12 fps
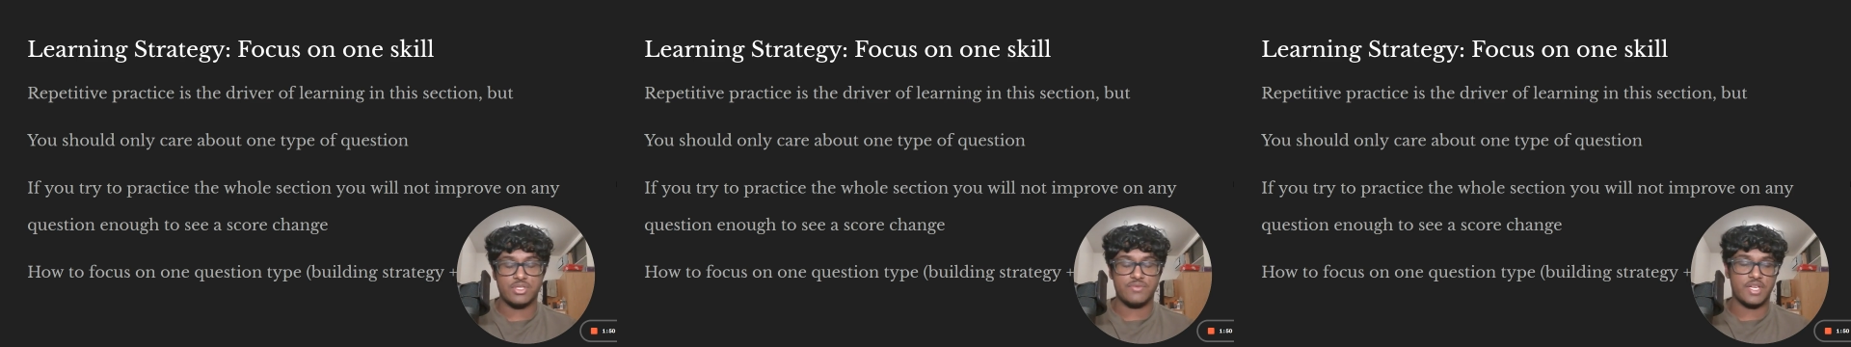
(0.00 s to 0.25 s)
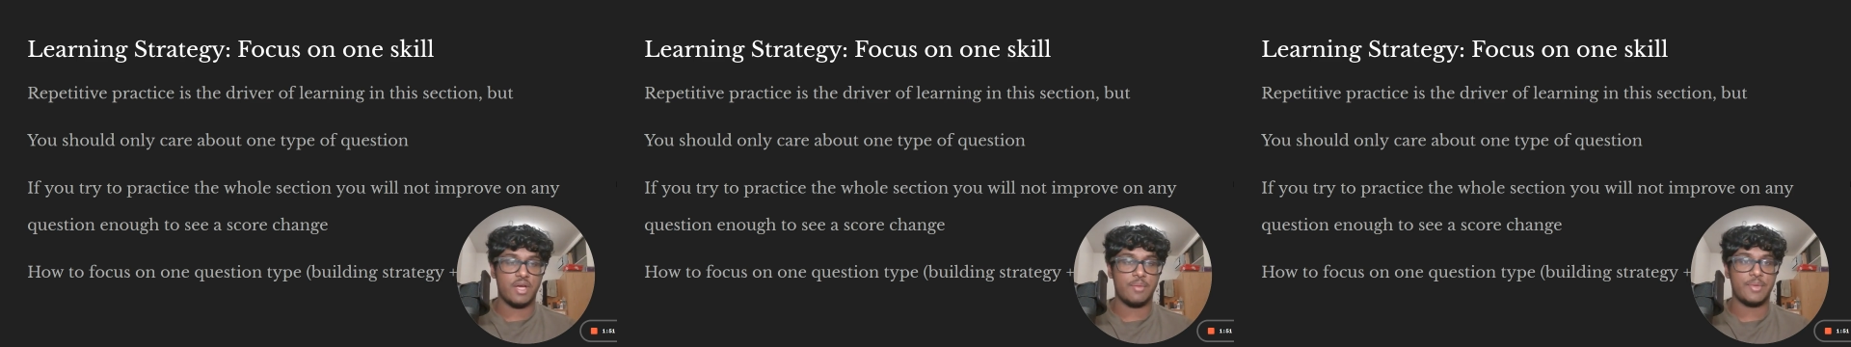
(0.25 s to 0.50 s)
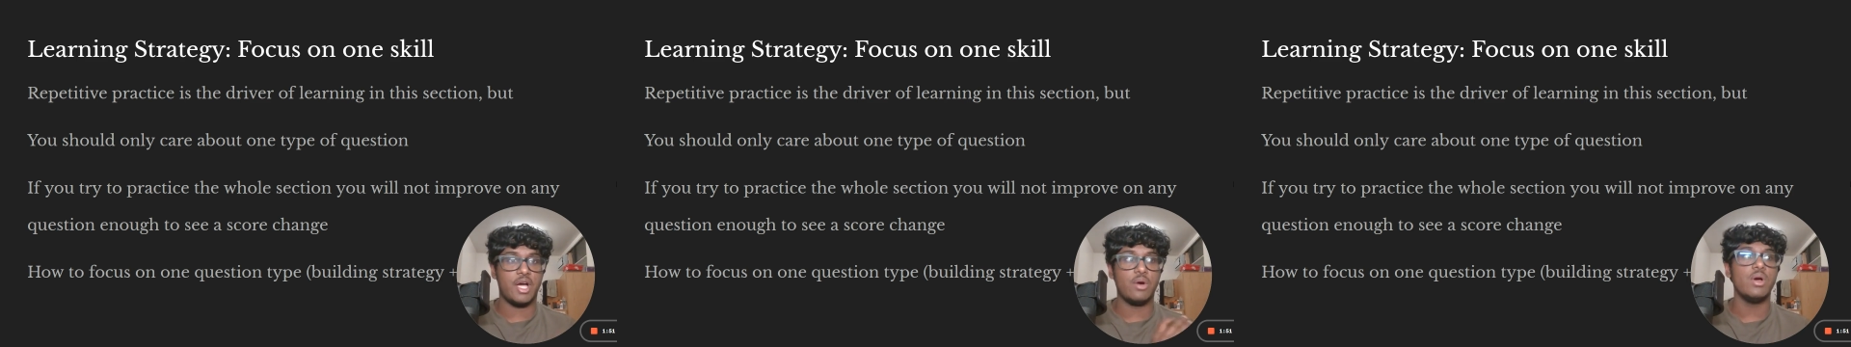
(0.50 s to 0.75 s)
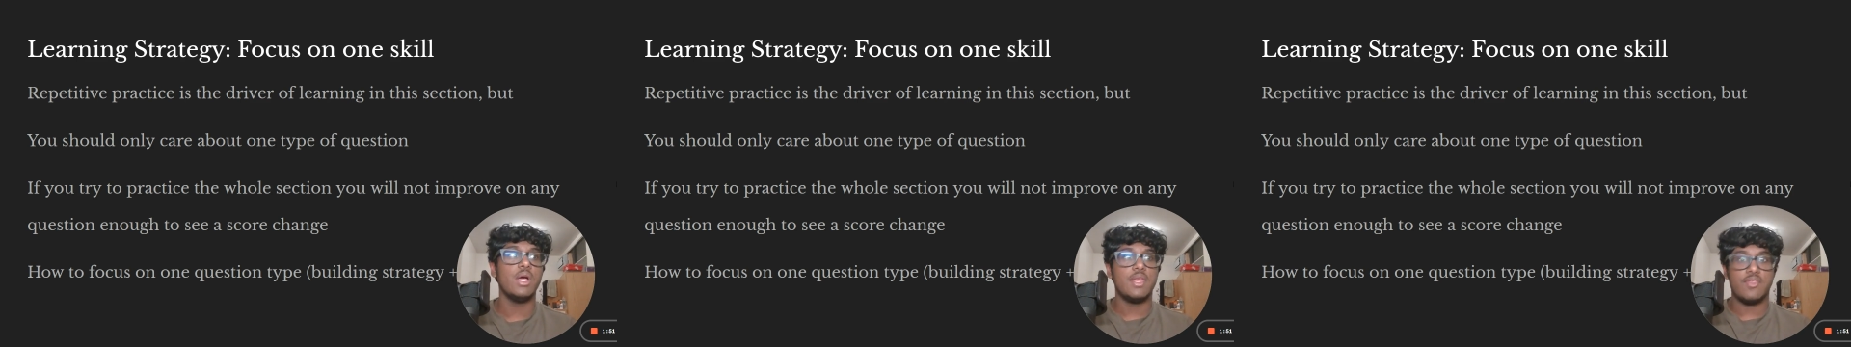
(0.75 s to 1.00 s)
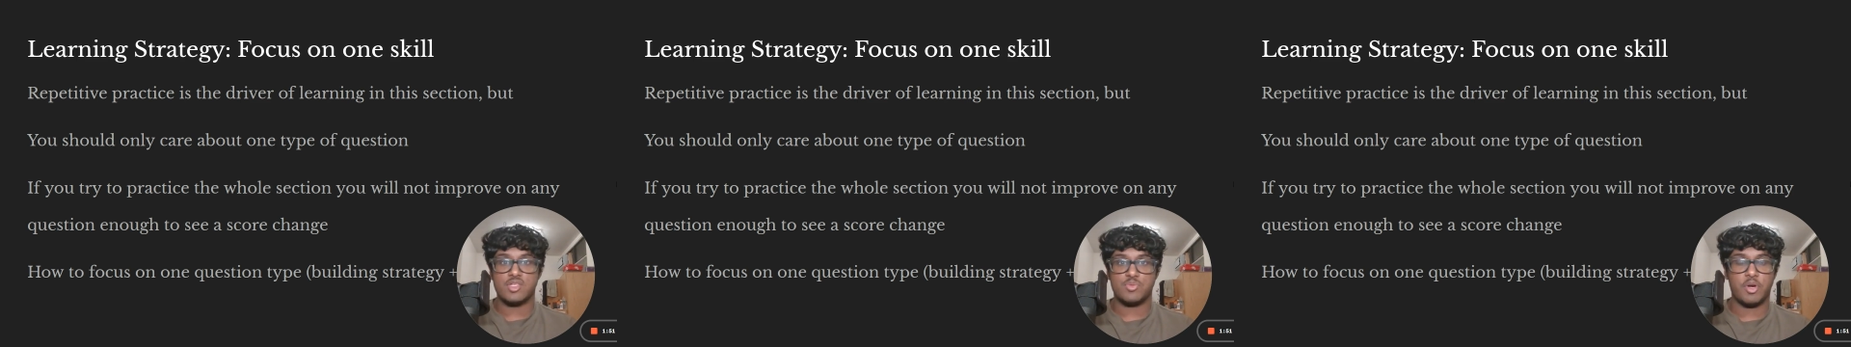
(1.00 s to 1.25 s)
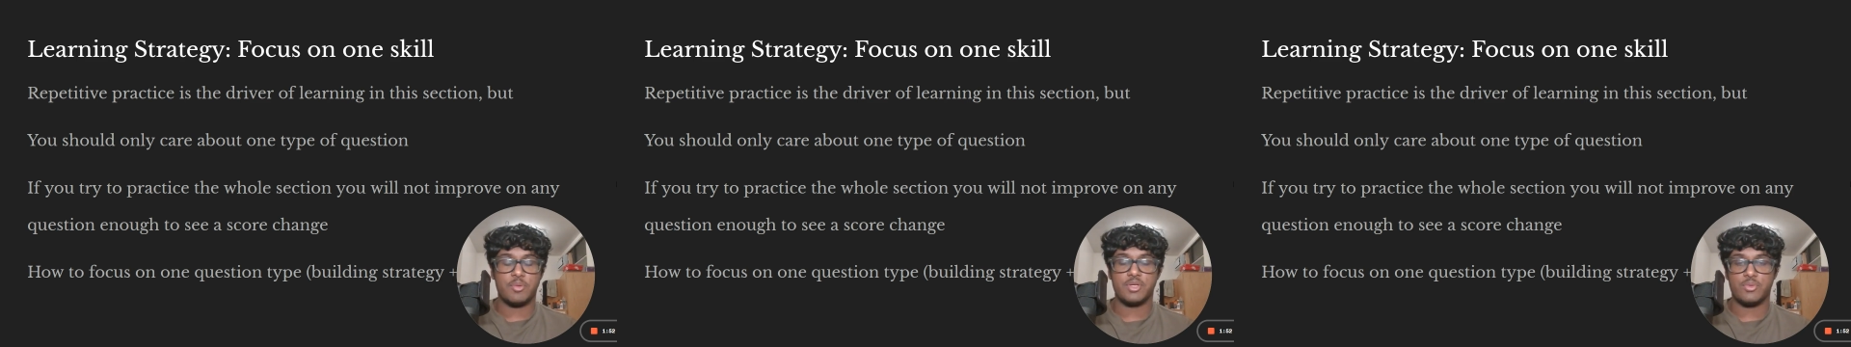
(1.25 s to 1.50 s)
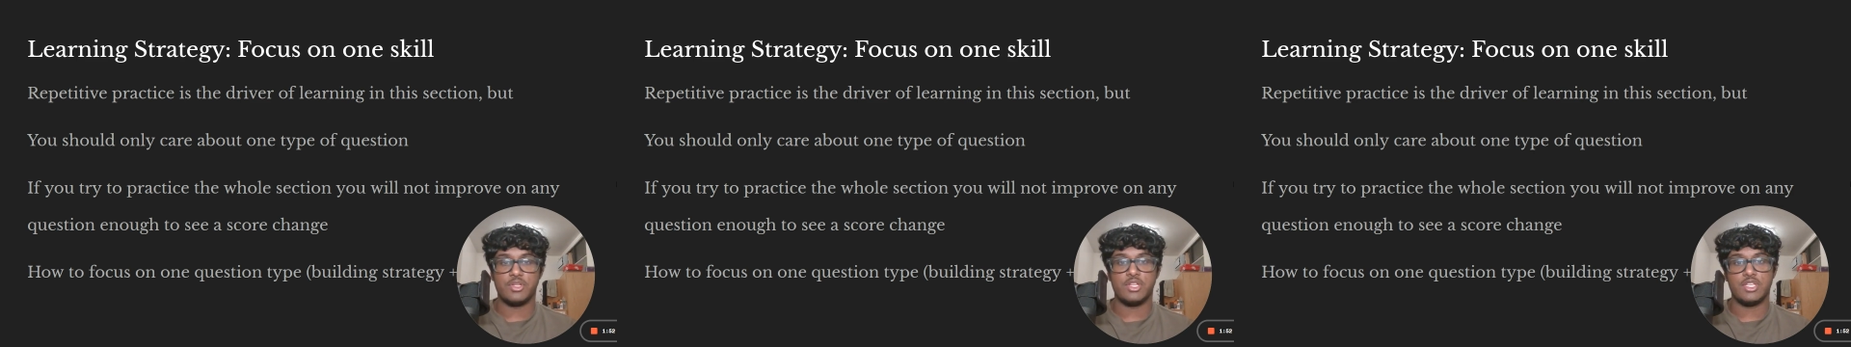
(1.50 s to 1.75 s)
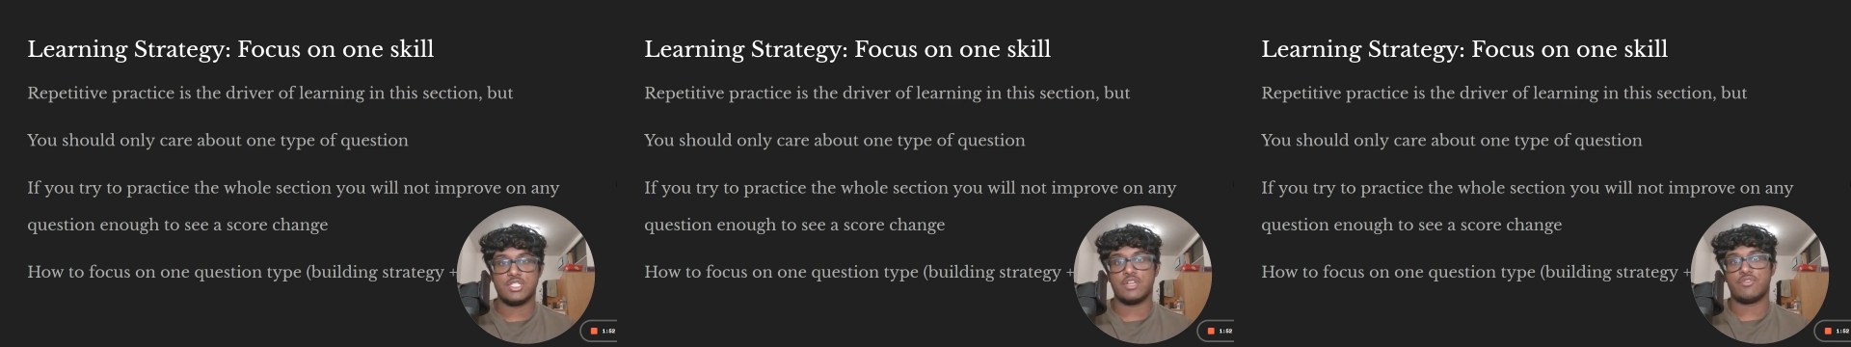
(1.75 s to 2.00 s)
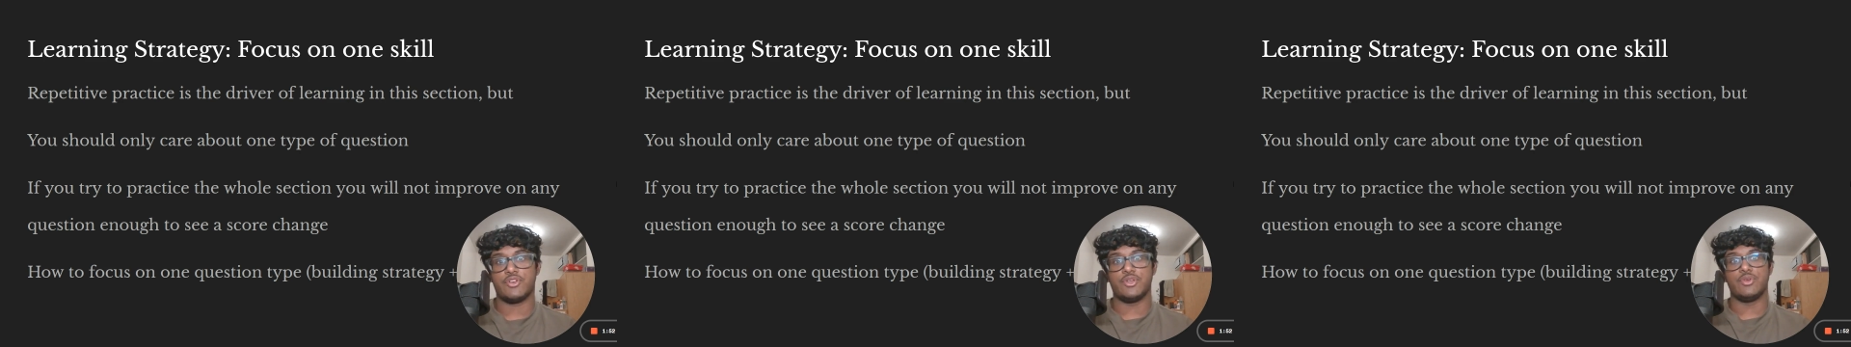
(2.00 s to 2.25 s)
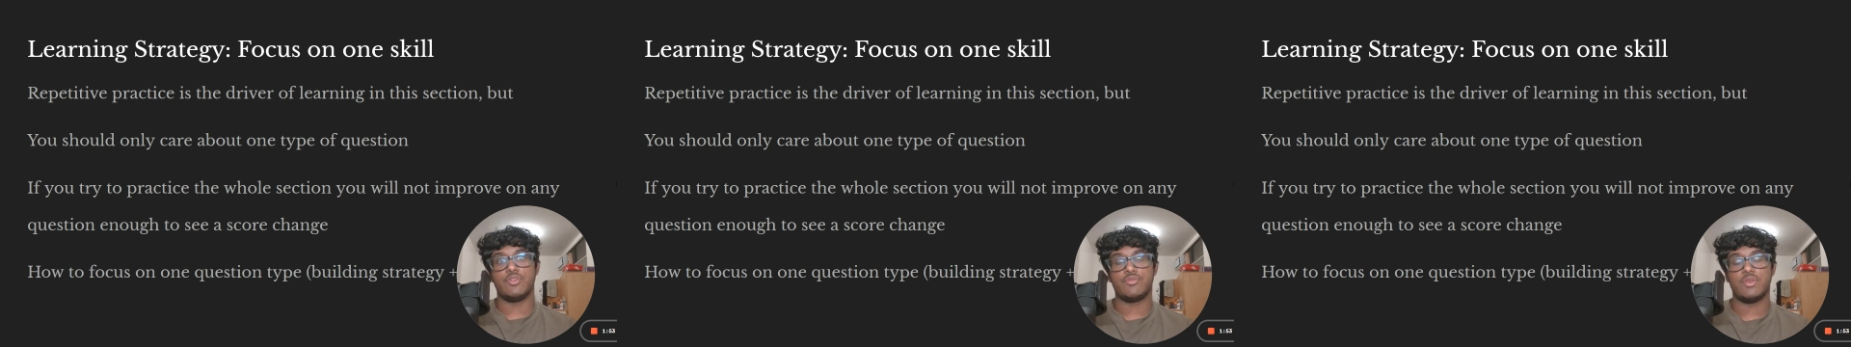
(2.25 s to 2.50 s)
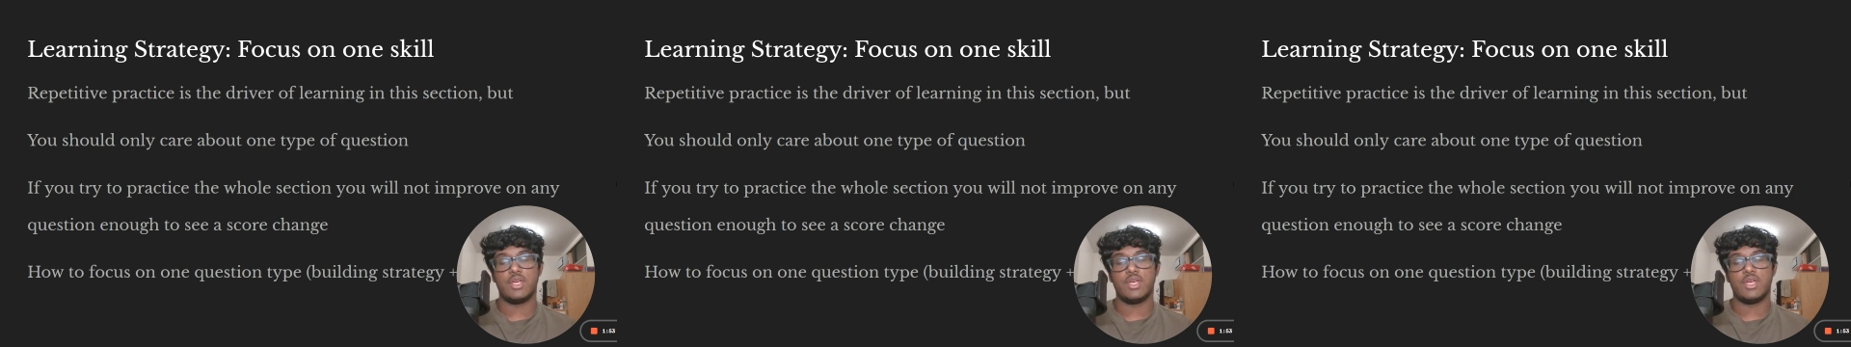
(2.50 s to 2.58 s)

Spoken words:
of it coming out, that's probably realistic for you to